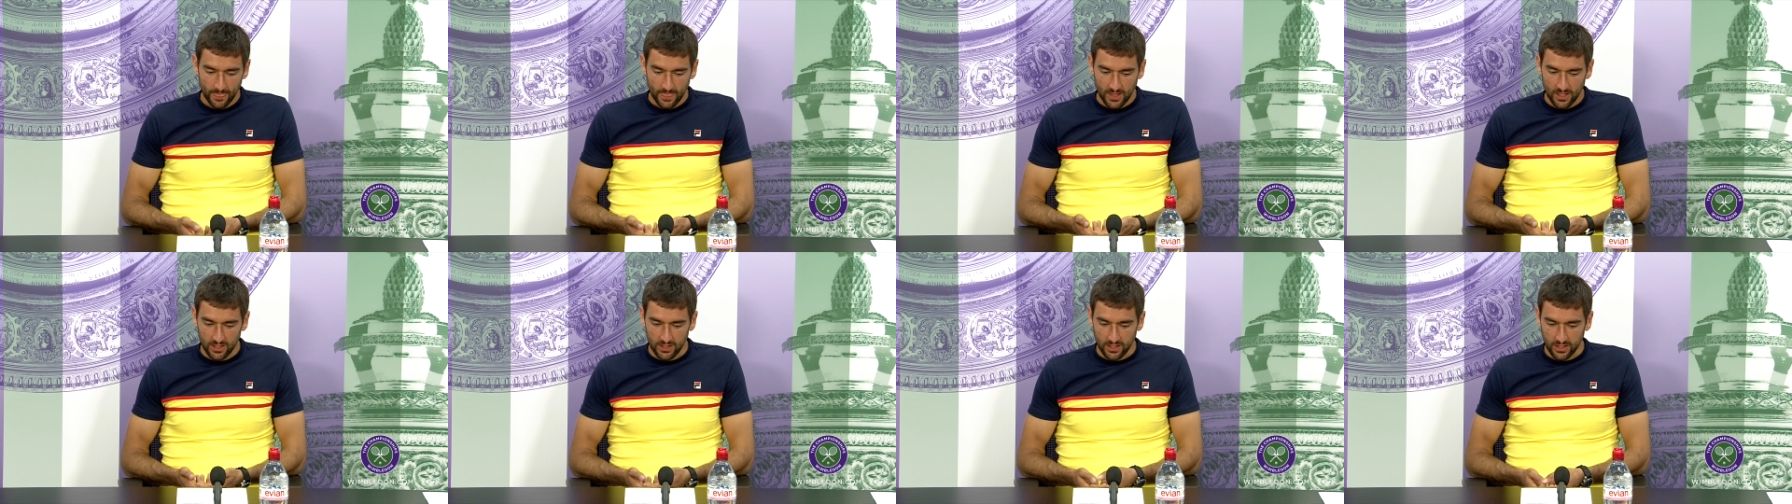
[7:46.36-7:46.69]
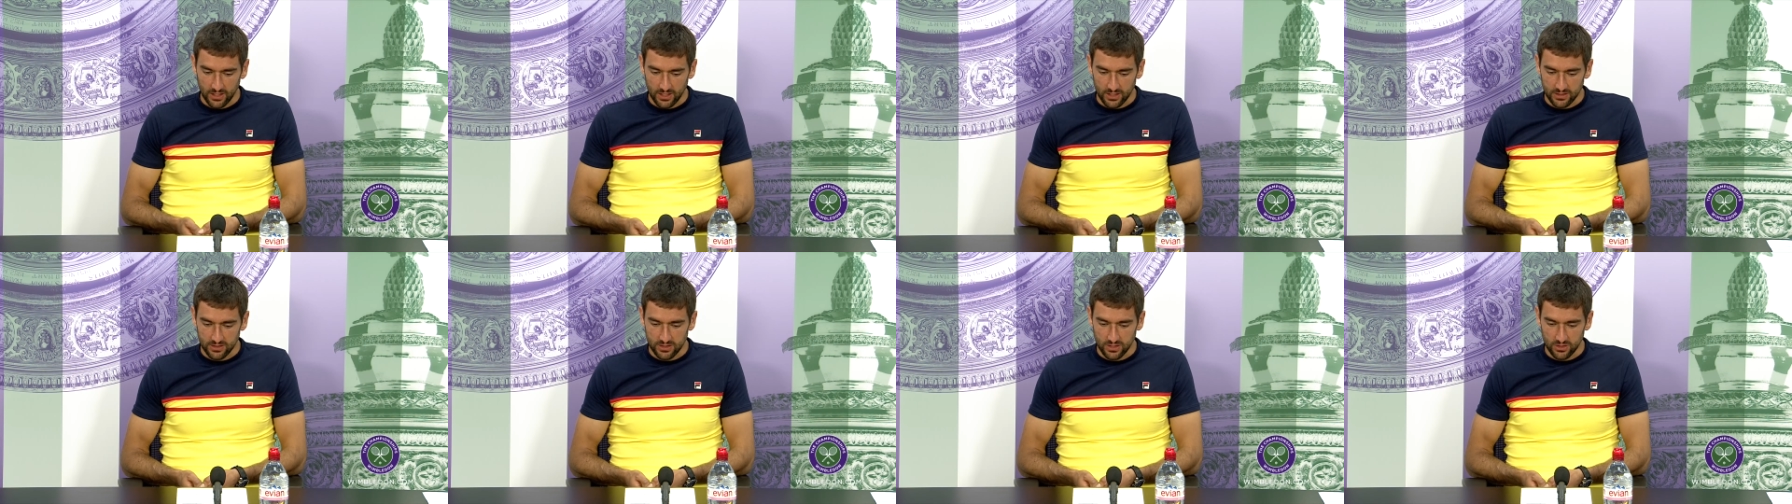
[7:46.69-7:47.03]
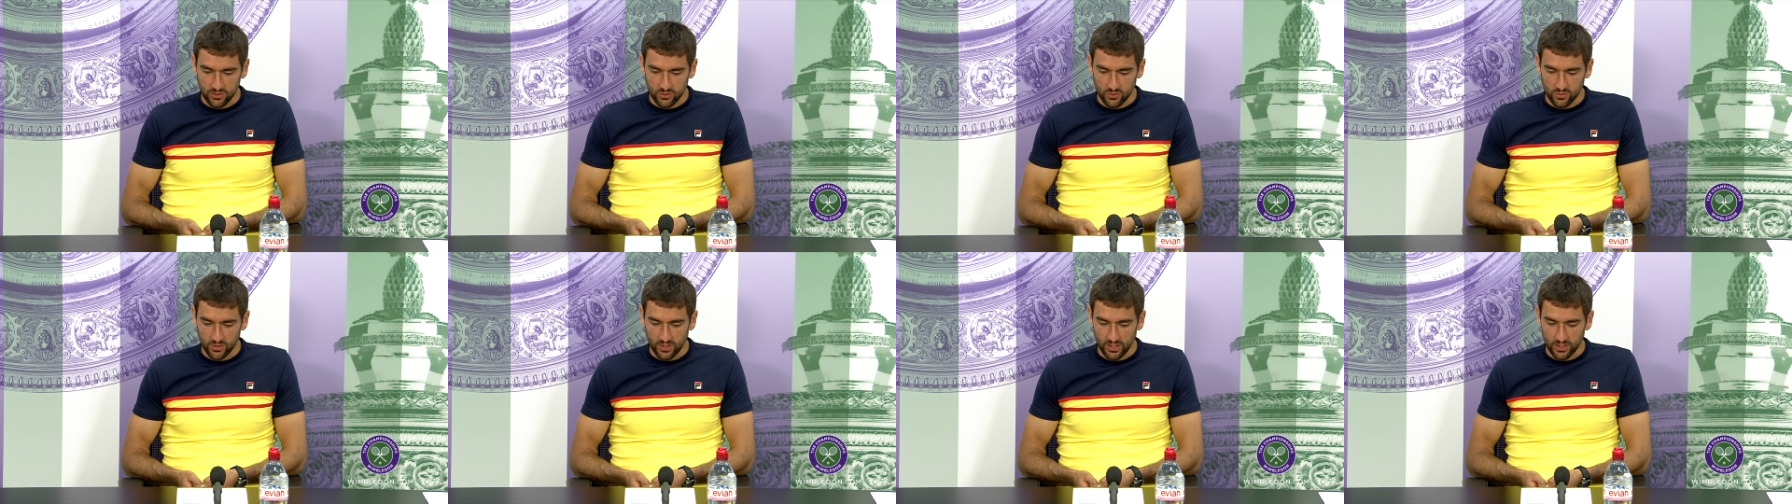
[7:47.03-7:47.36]
like I
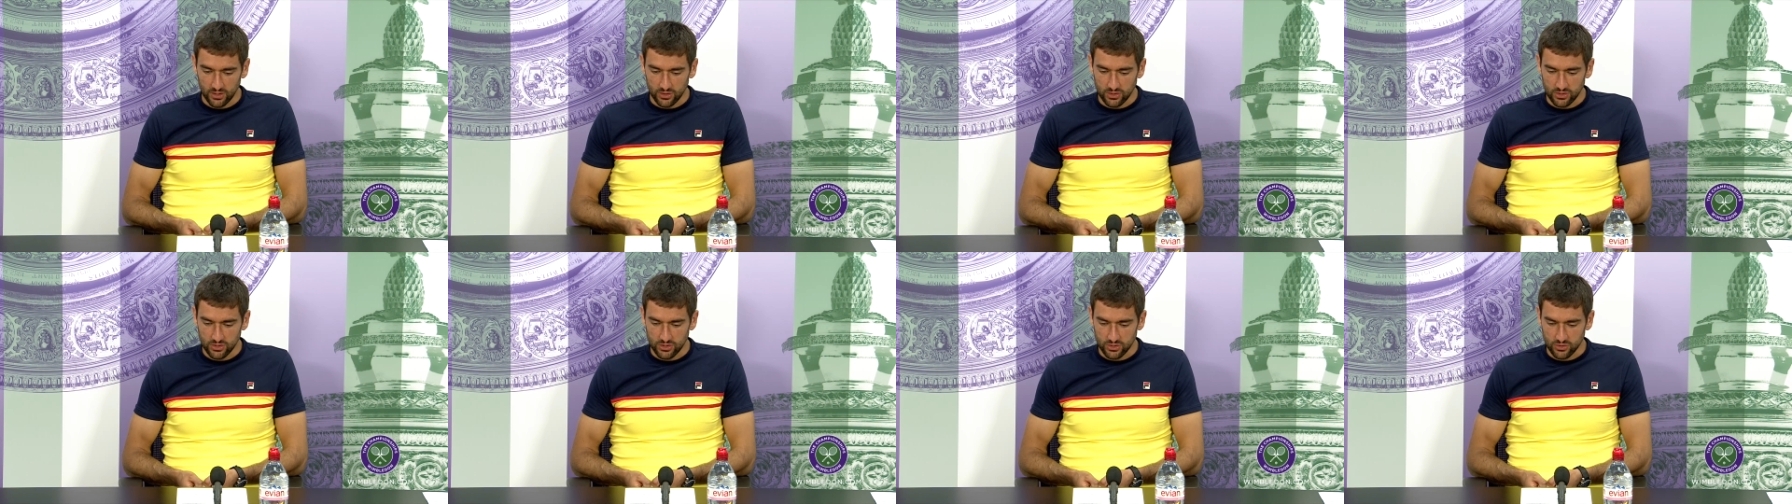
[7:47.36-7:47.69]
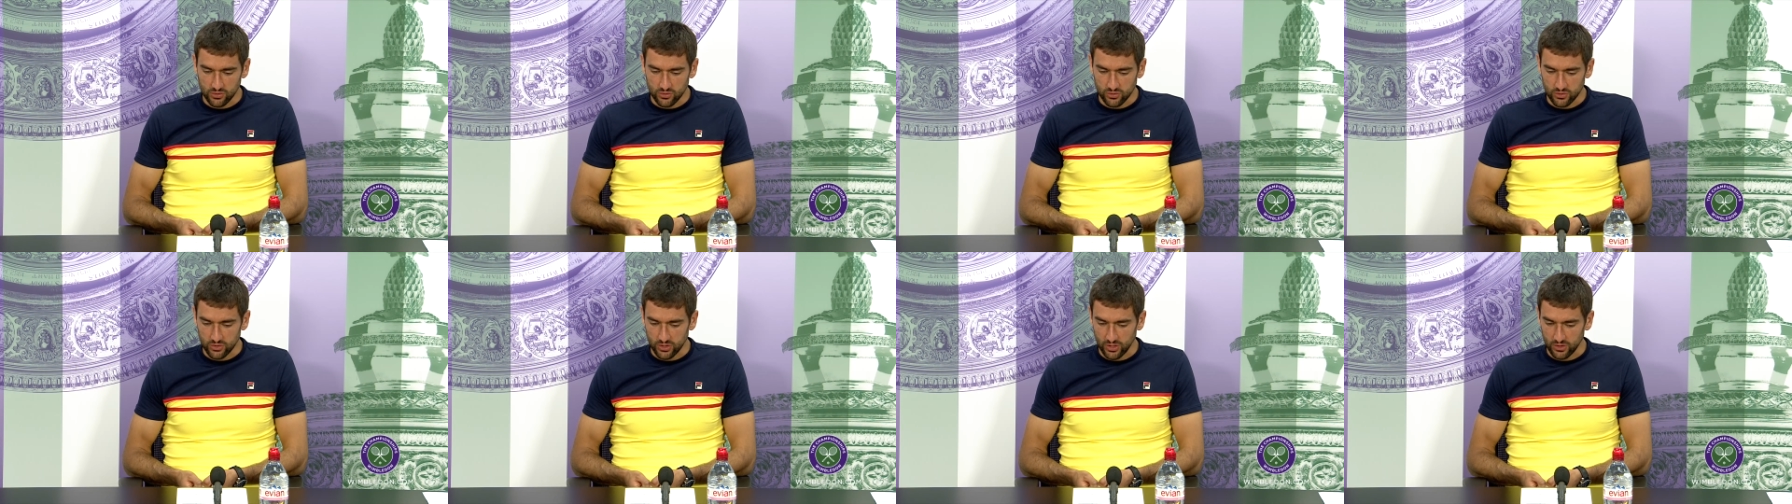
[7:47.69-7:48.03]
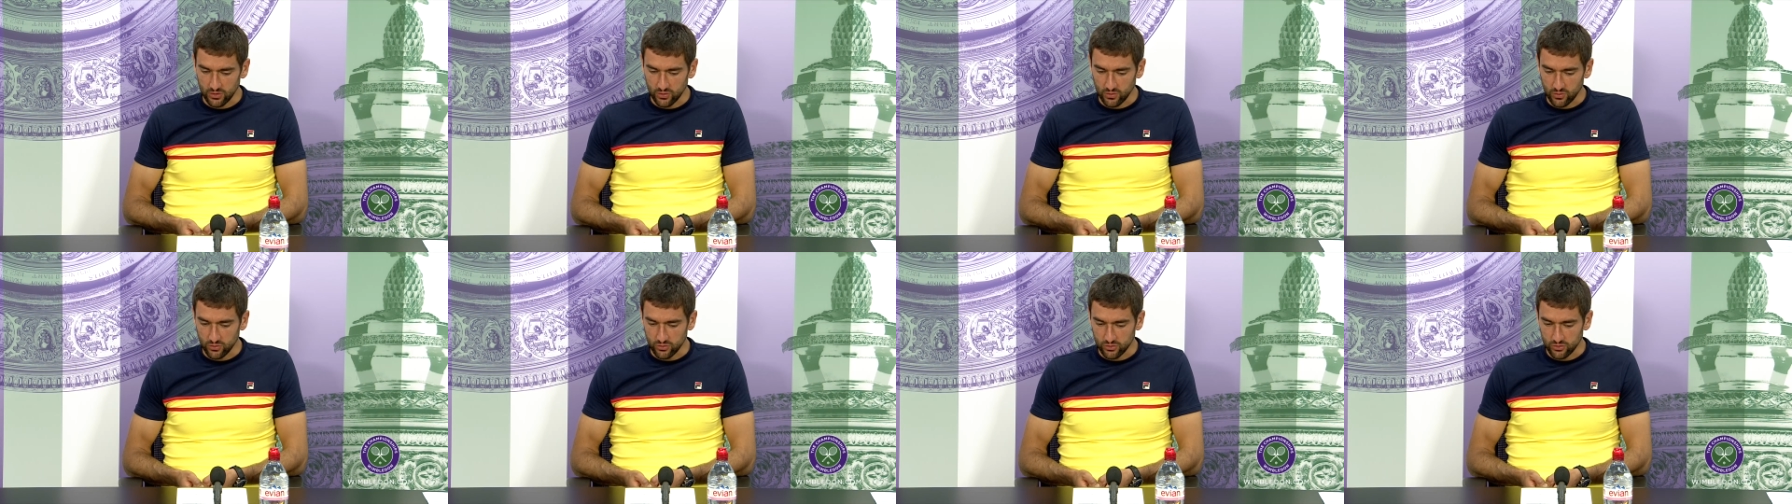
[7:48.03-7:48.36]
did today, just to try
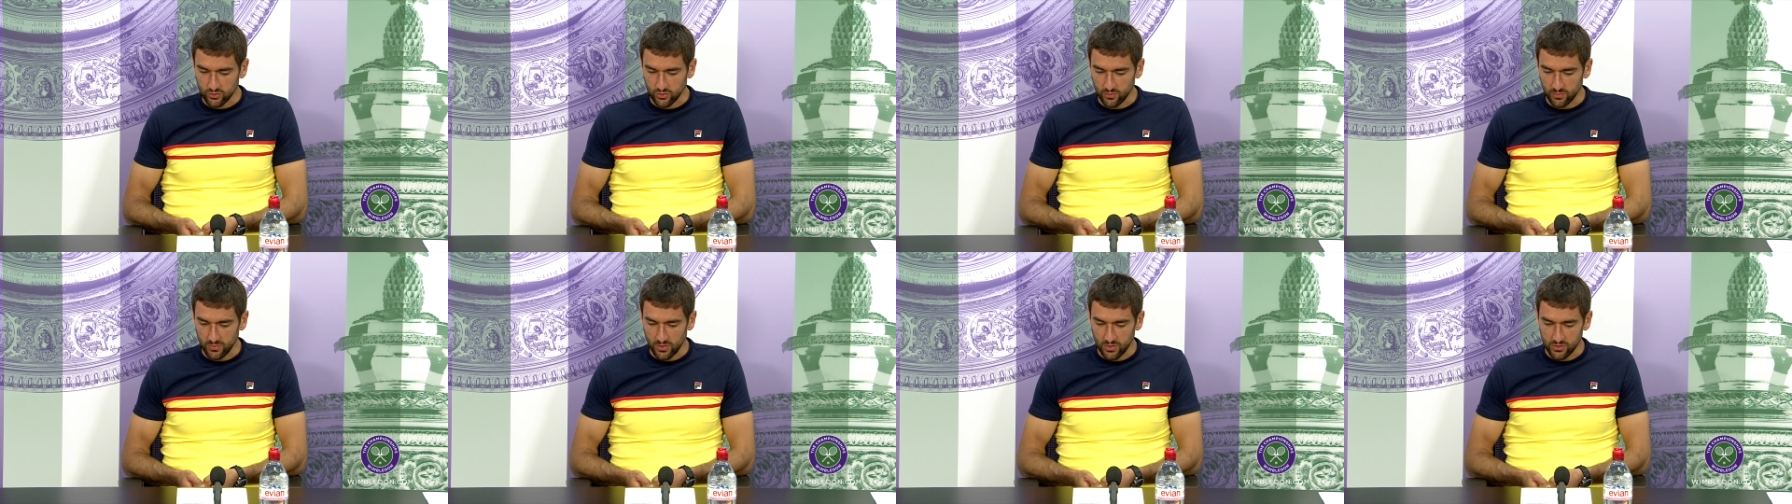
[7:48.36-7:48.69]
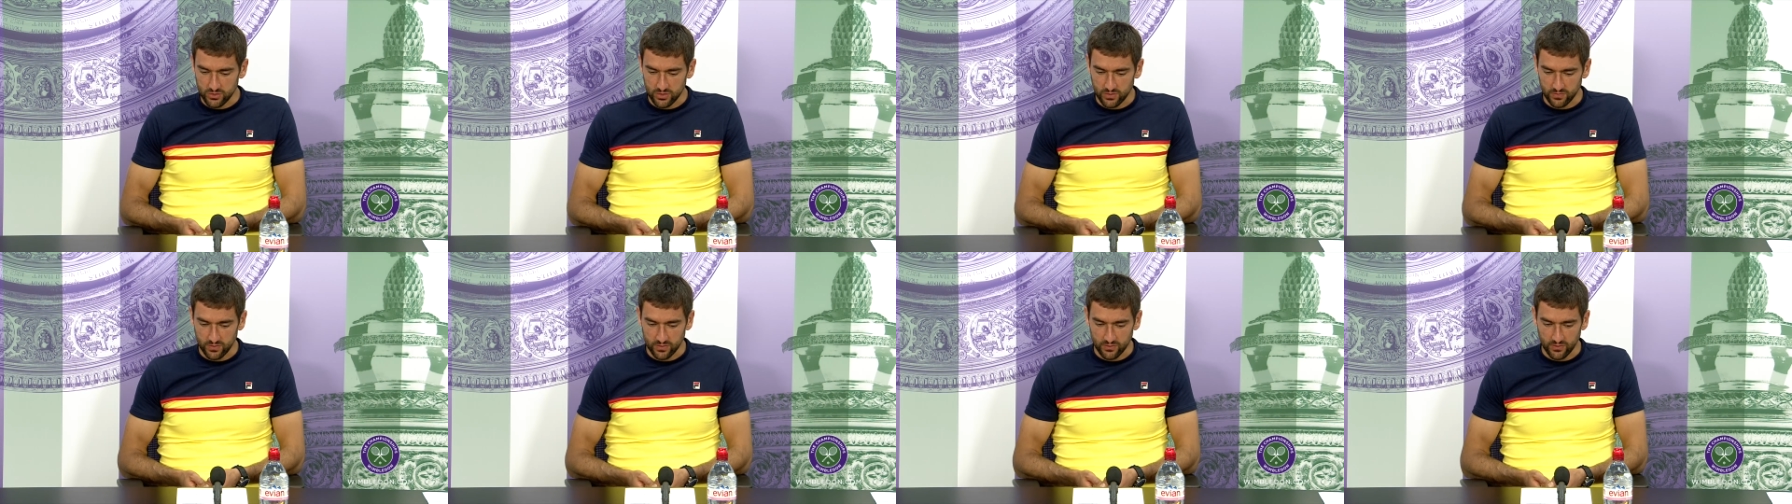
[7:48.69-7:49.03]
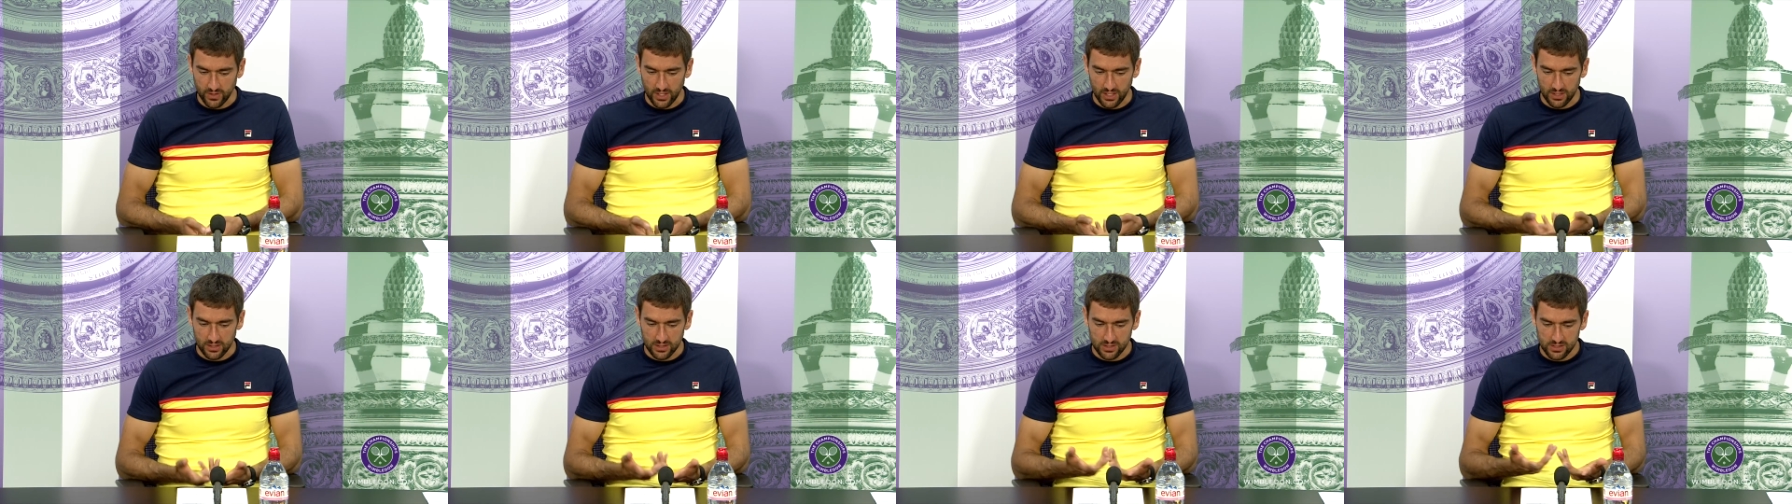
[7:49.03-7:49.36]
to control most of the
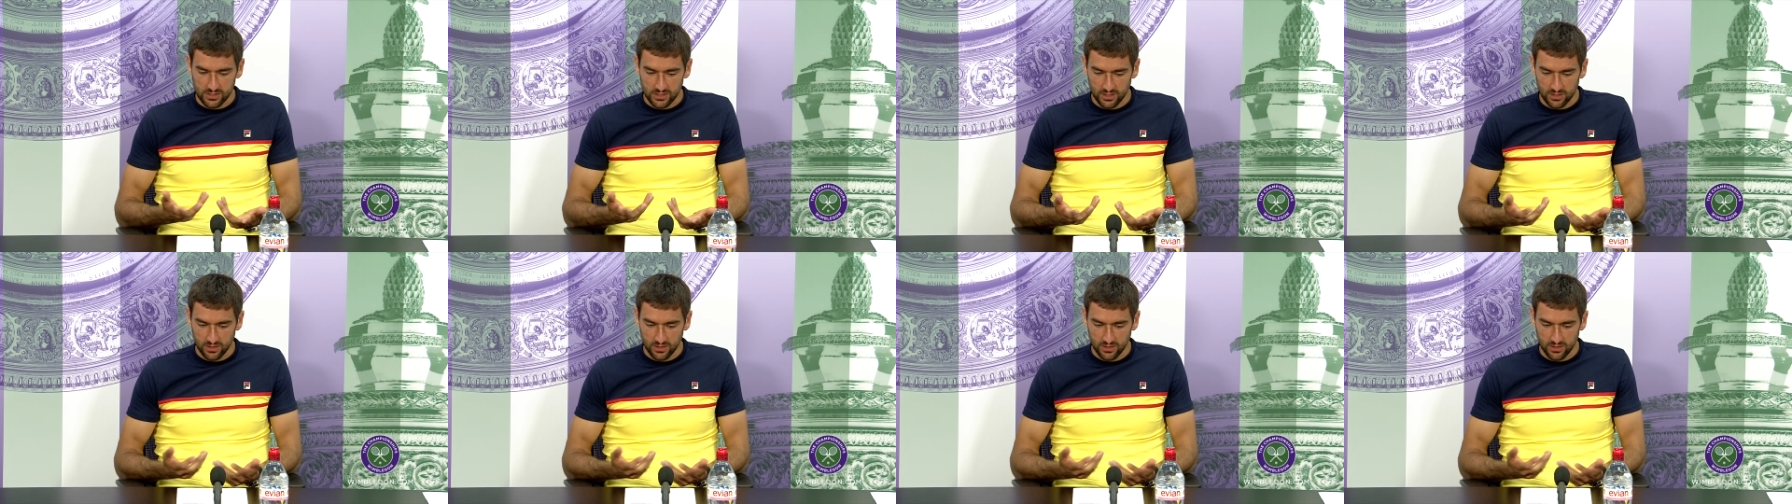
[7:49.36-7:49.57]
rallies.